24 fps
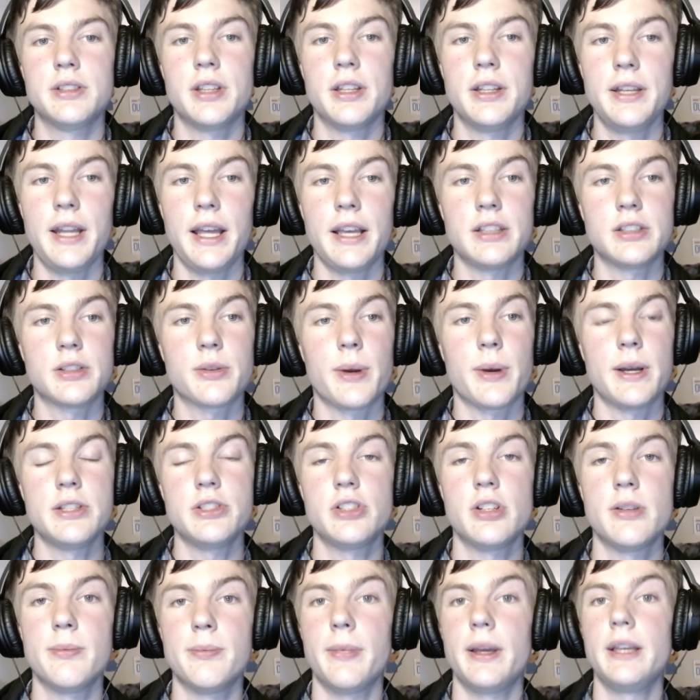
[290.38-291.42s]
the next
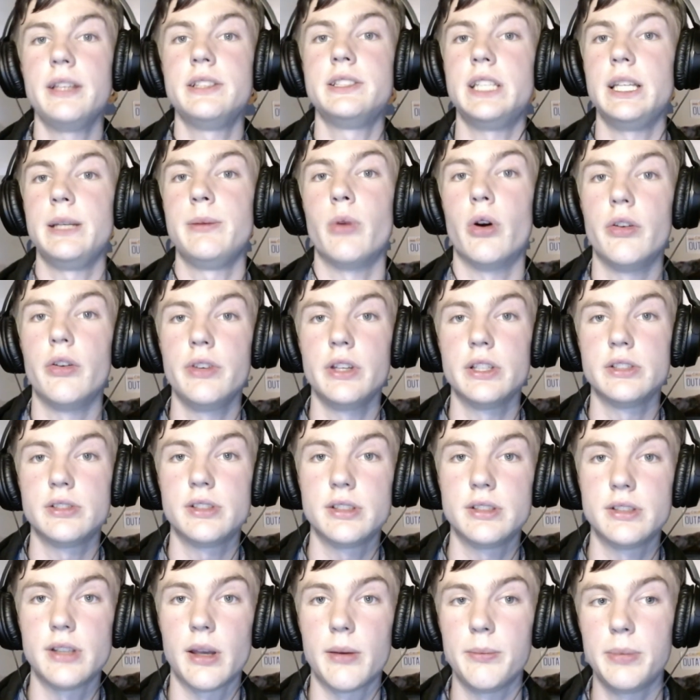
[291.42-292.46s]
question may seem obvious to
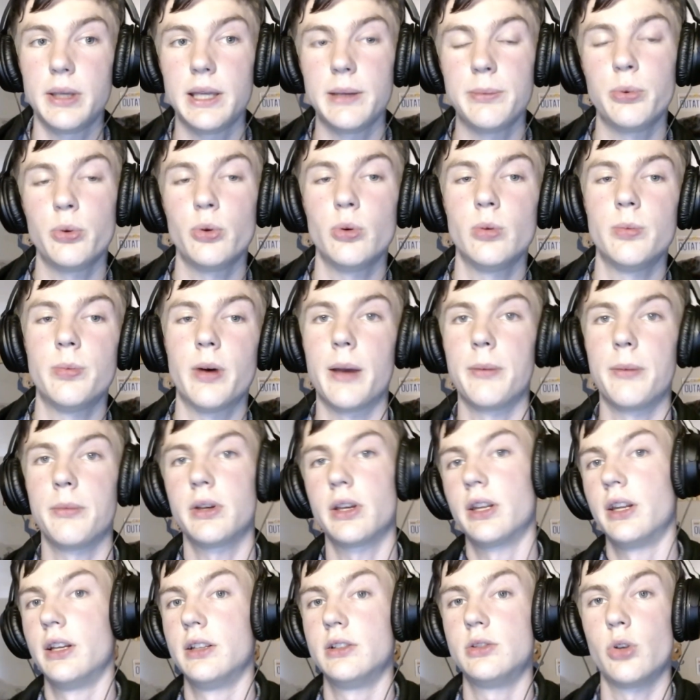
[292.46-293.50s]
some people, but I'm
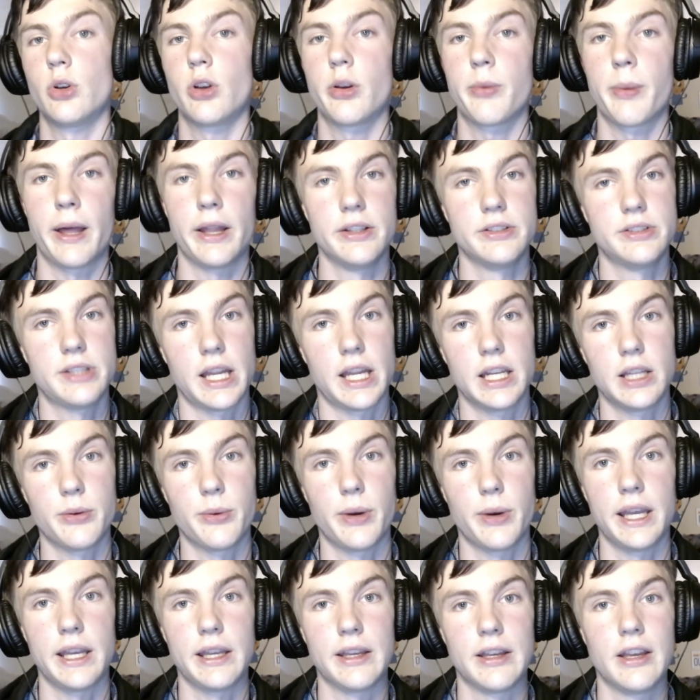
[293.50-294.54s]
going to talk about this
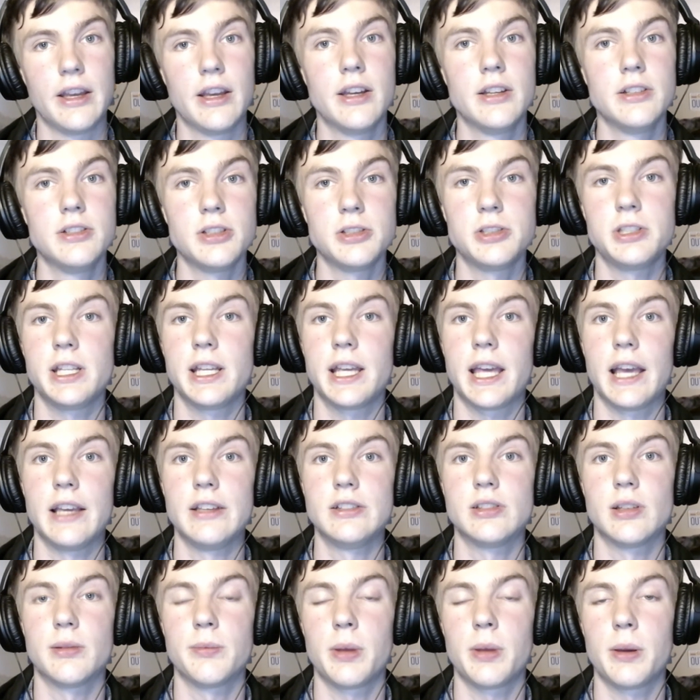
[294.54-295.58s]
anyway, just in case
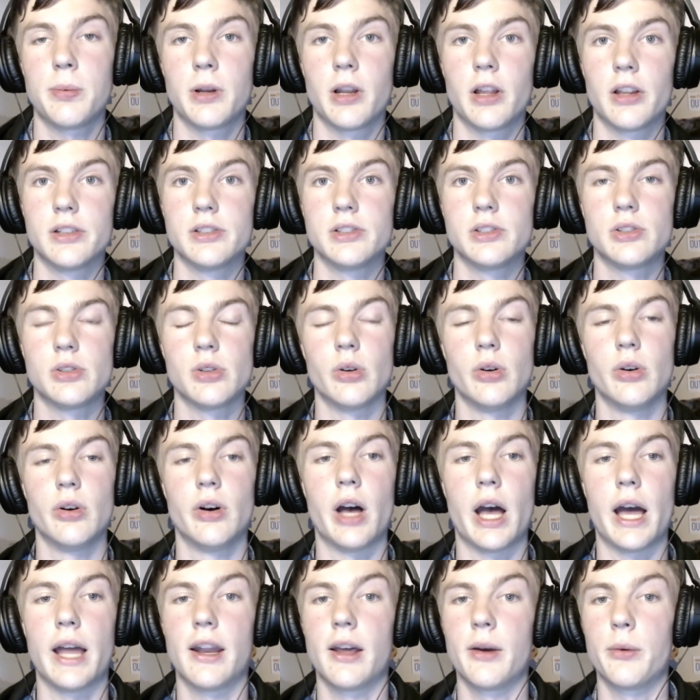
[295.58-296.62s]
some people aren't sure,
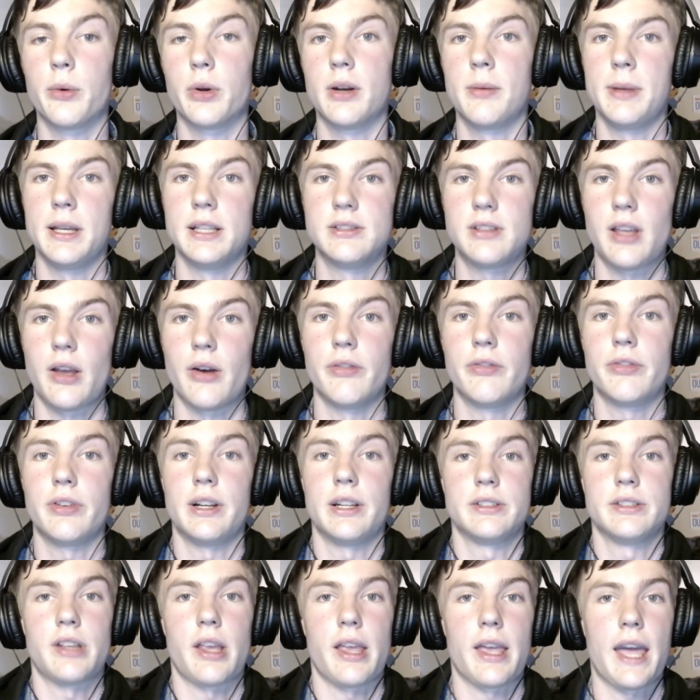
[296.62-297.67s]
and I want to be as helpful
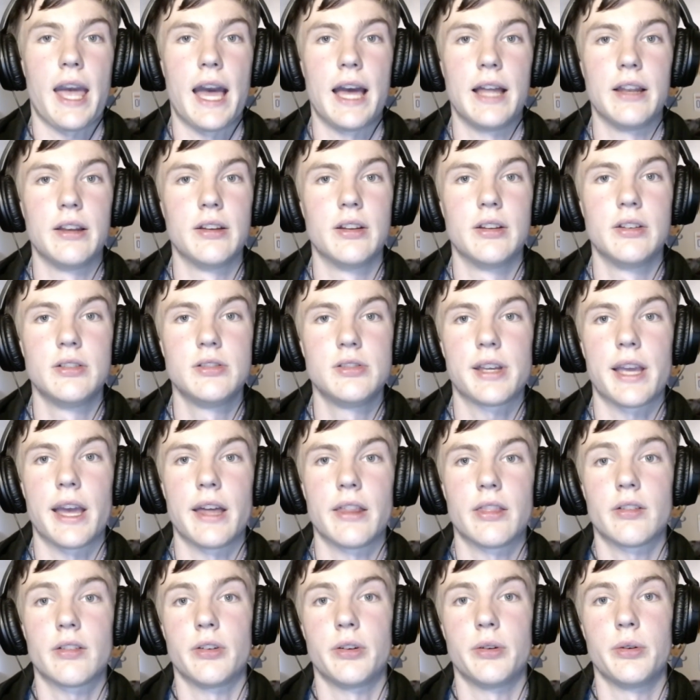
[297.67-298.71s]
as I can to get
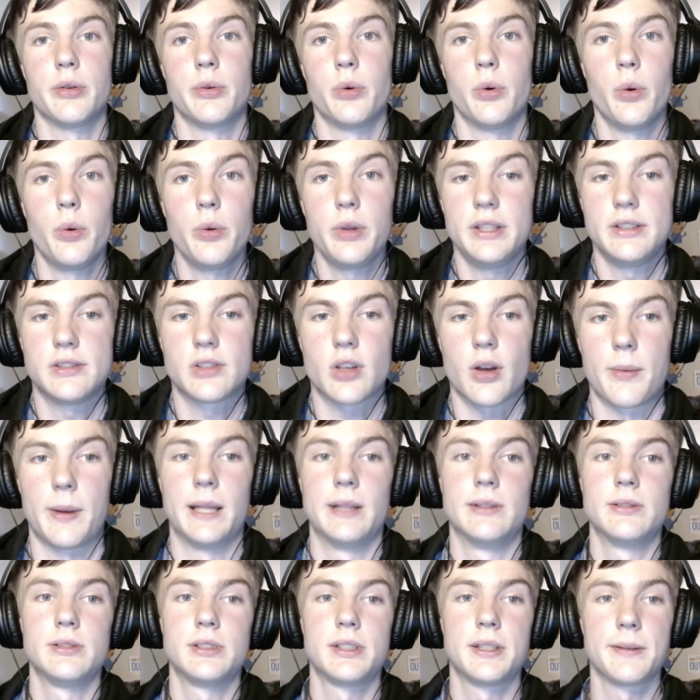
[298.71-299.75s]
through all these
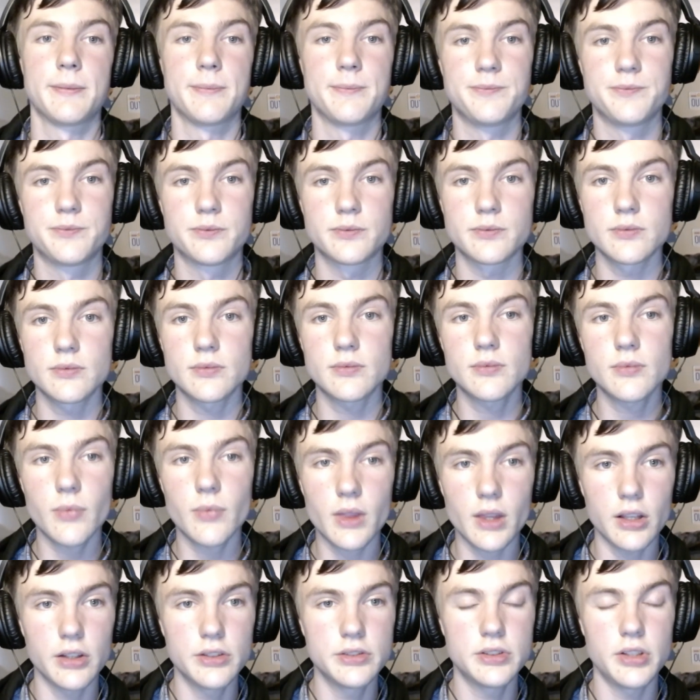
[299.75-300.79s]
comments.
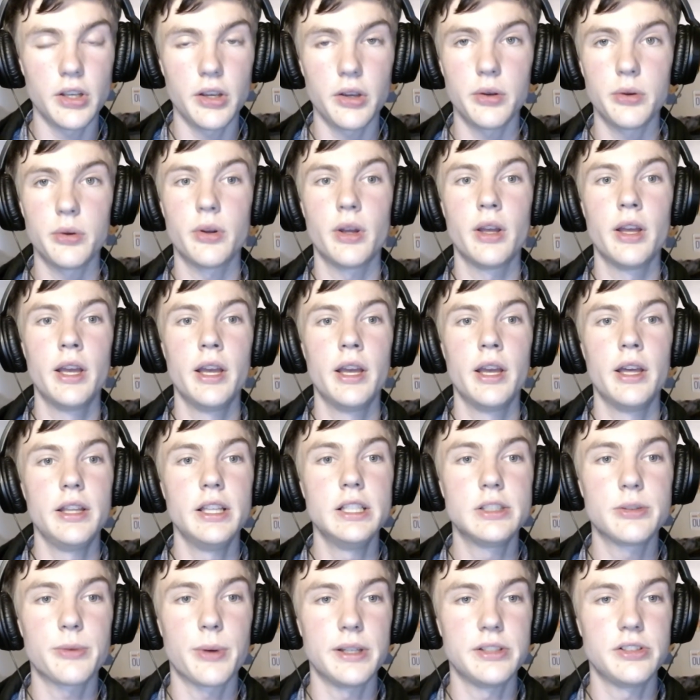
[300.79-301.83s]
So
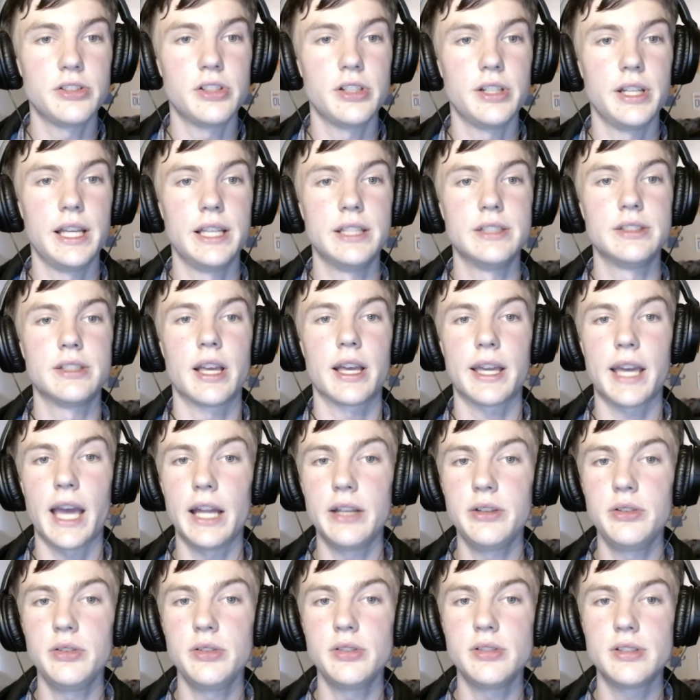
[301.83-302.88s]
this question is,
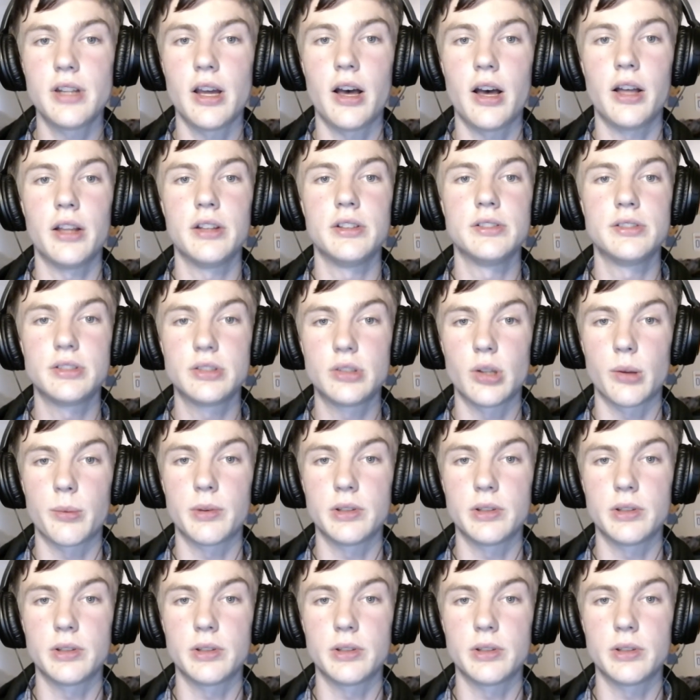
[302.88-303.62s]
can you start and stop the